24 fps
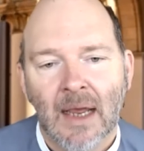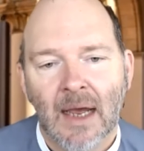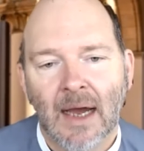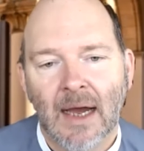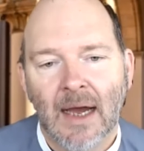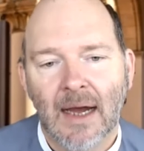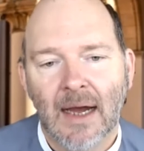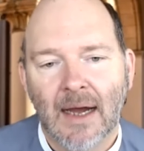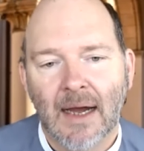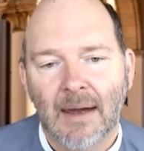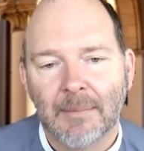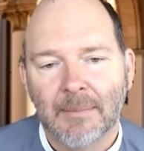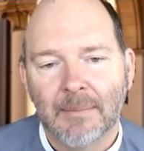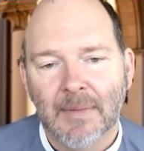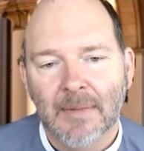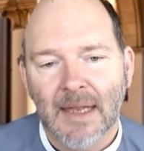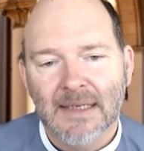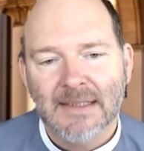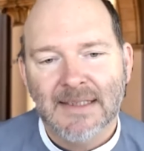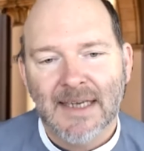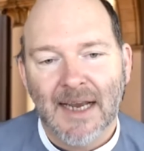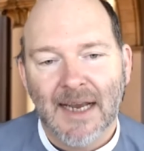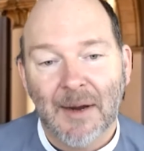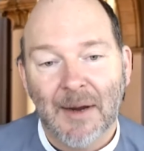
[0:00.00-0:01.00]

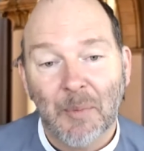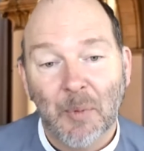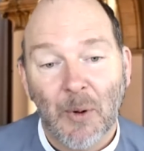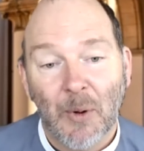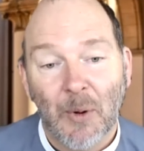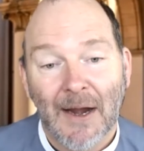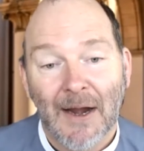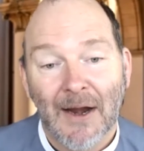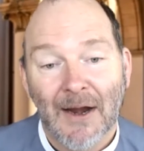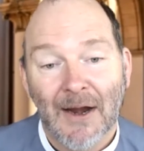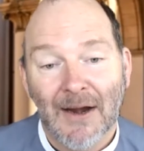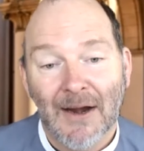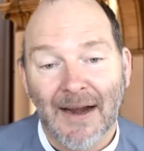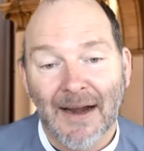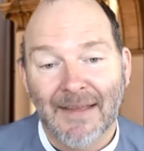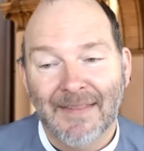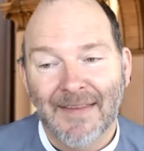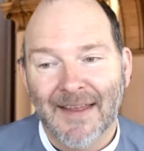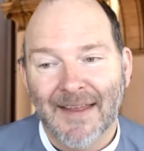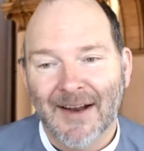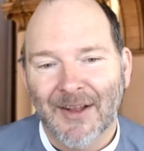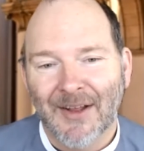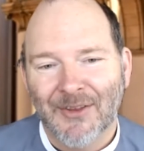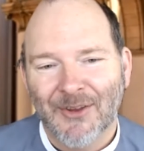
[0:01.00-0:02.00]
Let's say a prayer, and
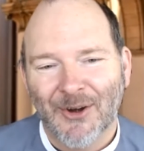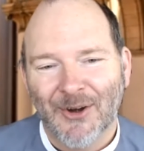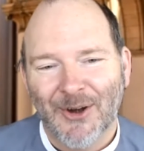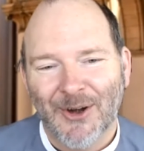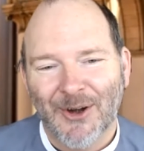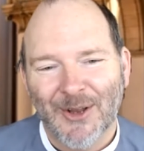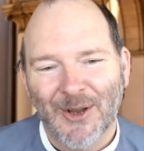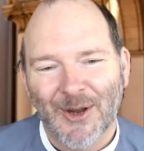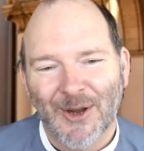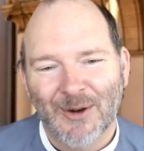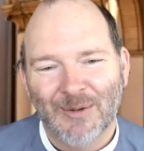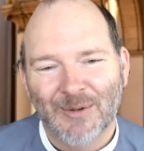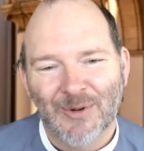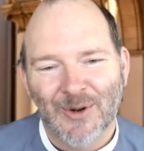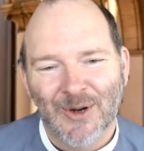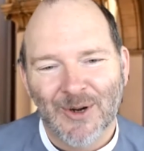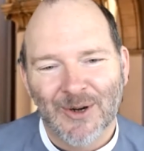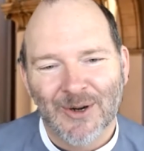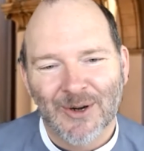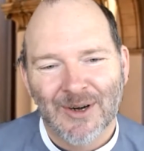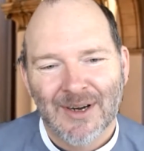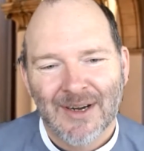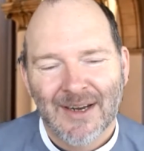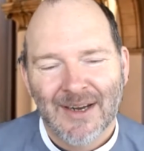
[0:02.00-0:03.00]
then I'll turn it
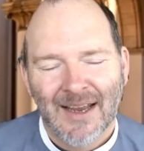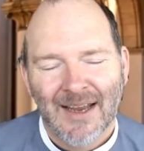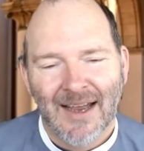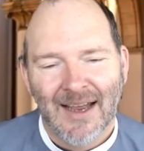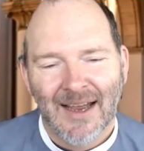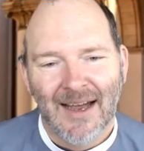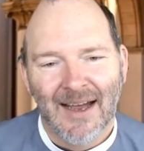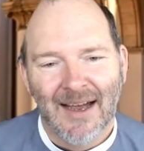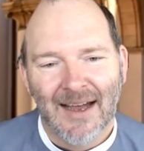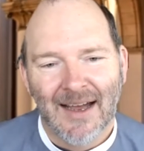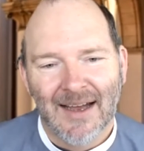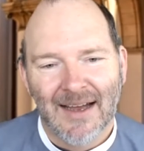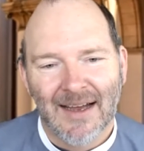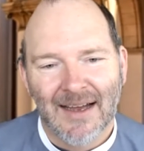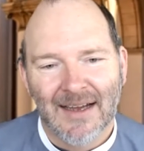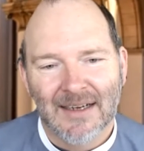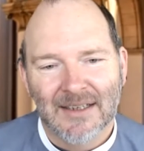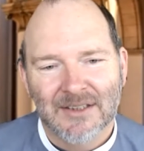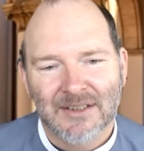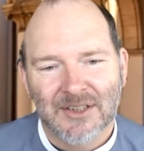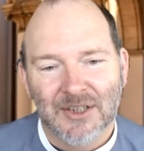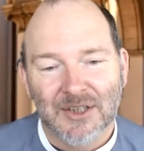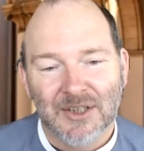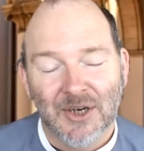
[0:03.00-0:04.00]
over
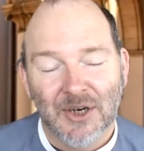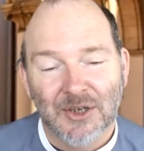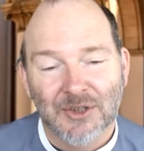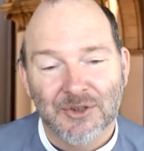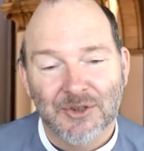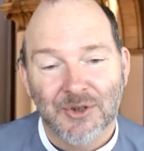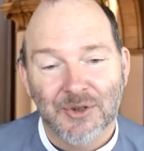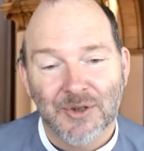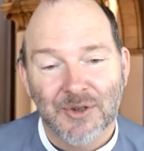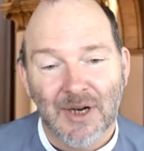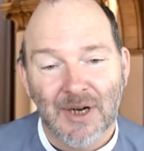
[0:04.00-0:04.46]
to Gertrude.